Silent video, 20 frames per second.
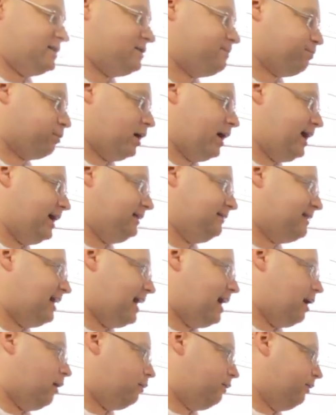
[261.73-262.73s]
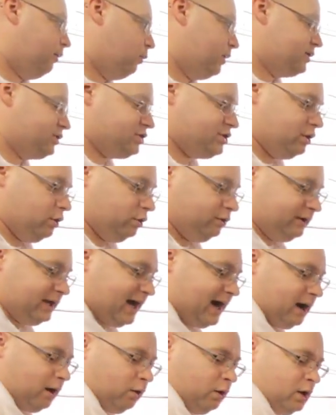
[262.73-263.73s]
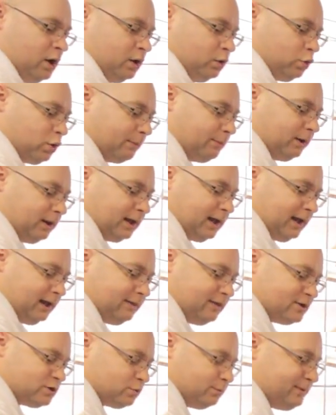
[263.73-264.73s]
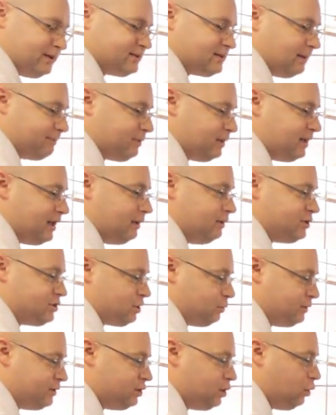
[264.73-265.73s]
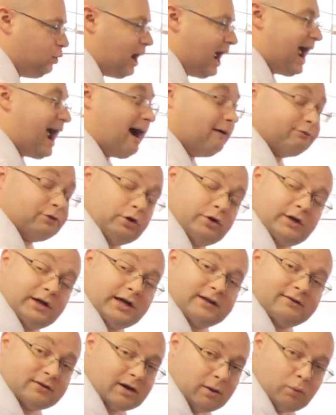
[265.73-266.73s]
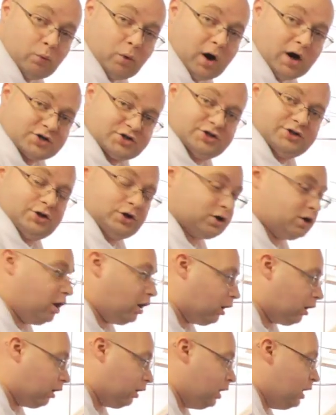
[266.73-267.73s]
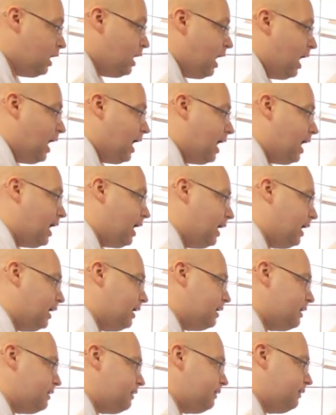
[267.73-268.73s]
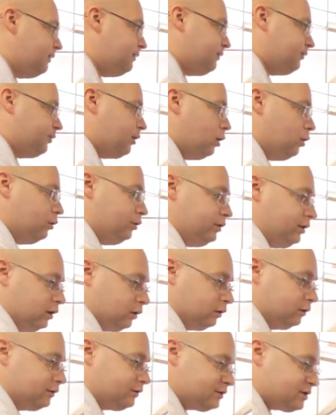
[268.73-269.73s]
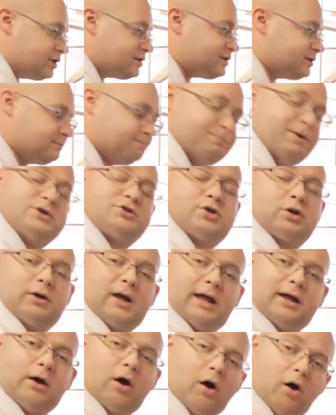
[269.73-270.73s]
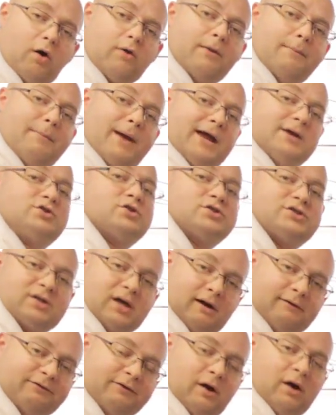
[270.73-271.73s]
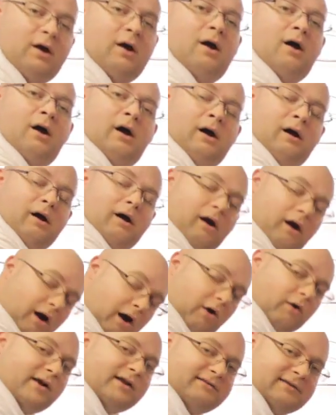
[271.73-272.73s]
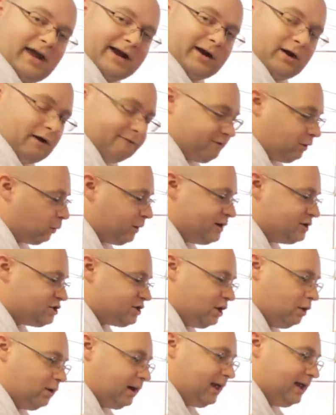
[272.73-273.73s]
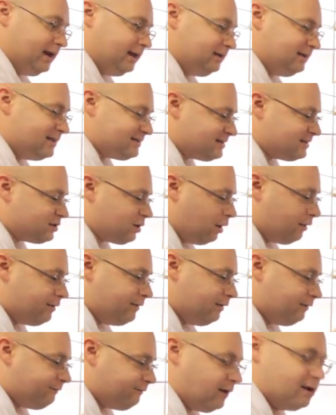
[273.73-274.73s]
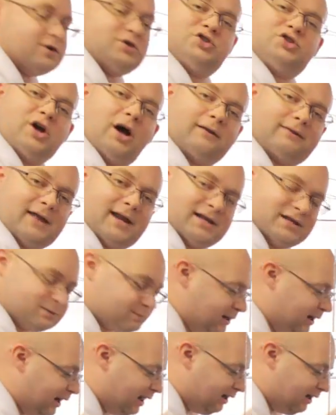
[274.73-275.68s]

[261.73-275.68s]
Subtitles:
spraying down the windshield. Now, normally this would be something that you would do after you get done washing your car. So you're just picture like all the major stuff already taken off your windshield, and this is all the fun junk that has been